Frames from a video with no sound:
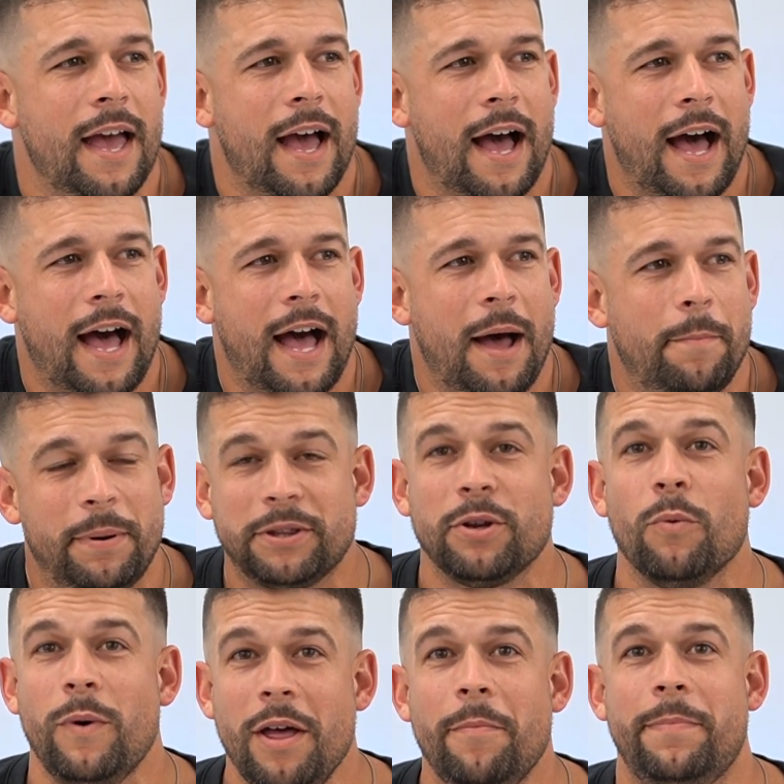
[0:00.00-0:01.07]
But there
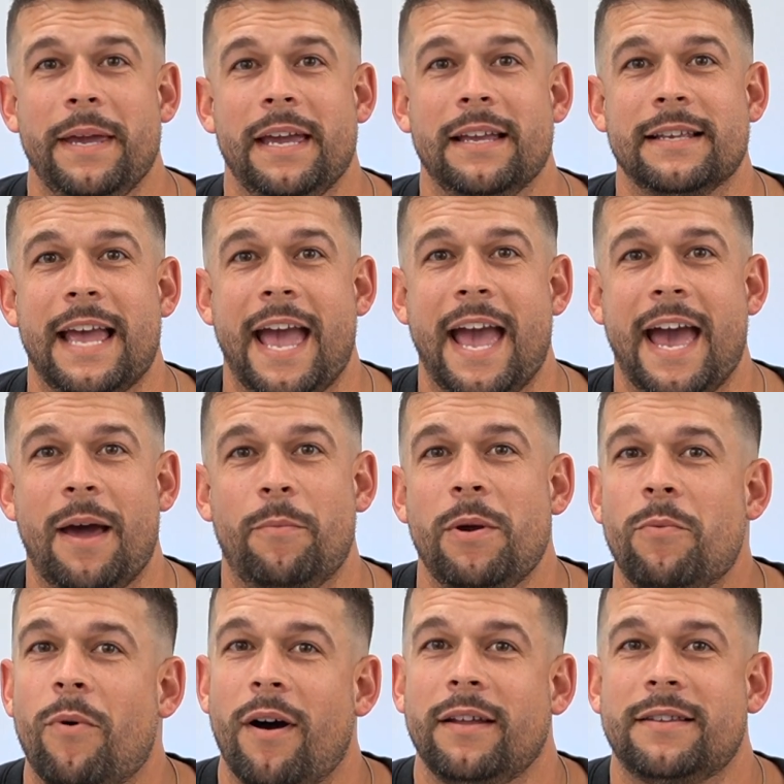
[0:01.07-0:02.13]
will be, and we
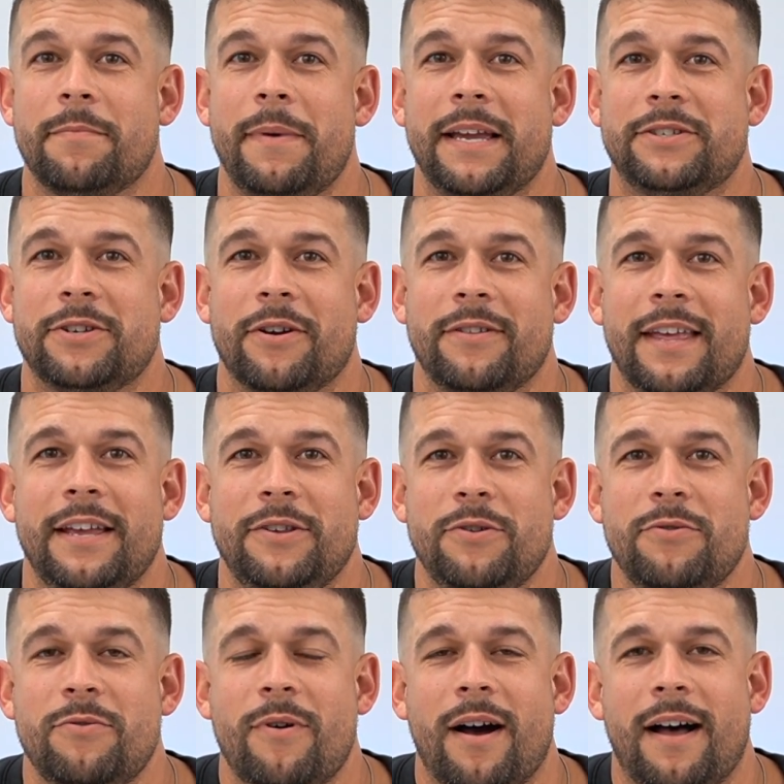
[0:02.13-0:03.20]
want to make sure that
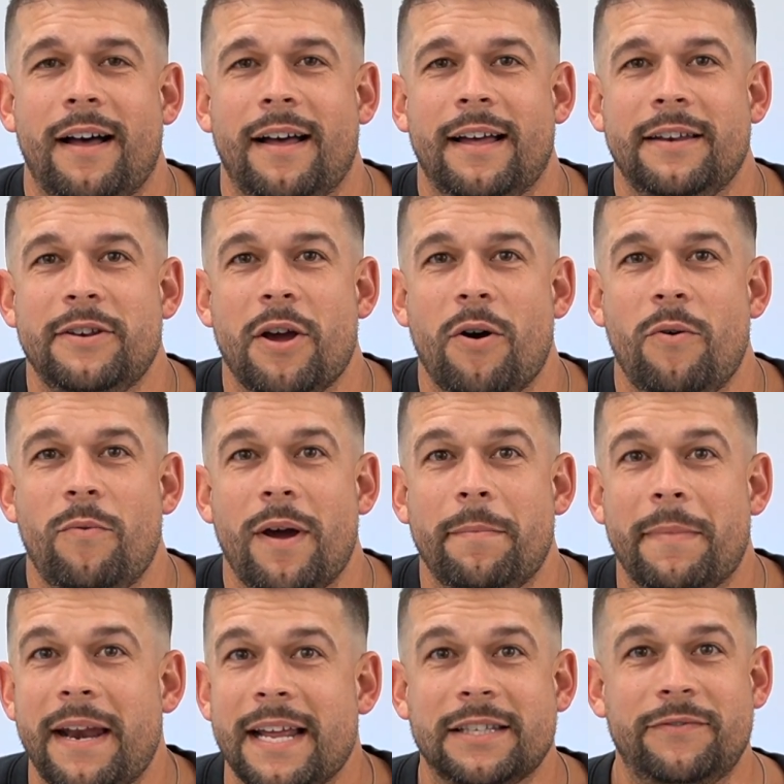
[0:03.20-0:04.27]
you know when
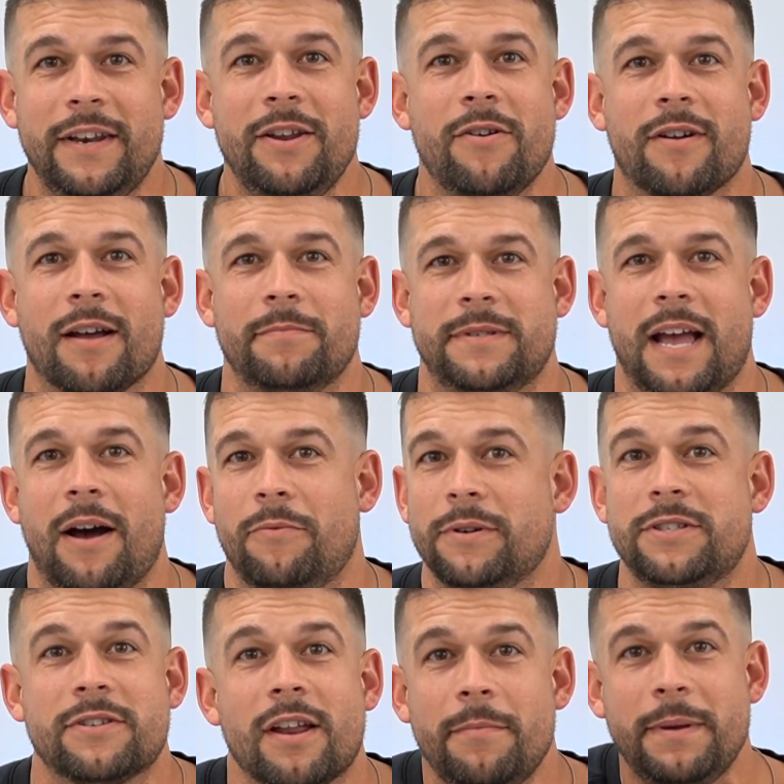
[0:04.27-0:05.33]
my next video comes out,
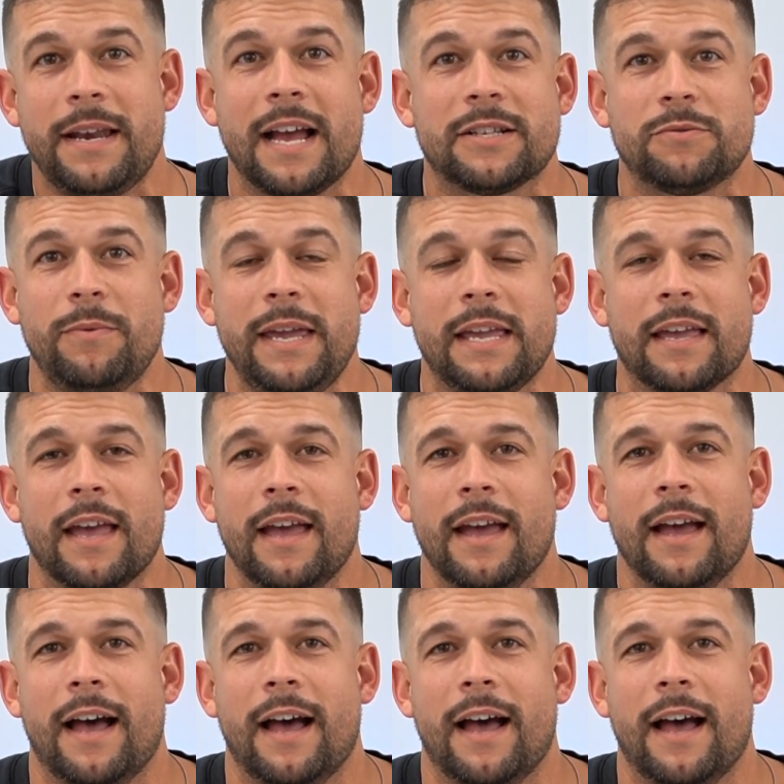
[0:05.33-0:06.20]
which is going to be next week.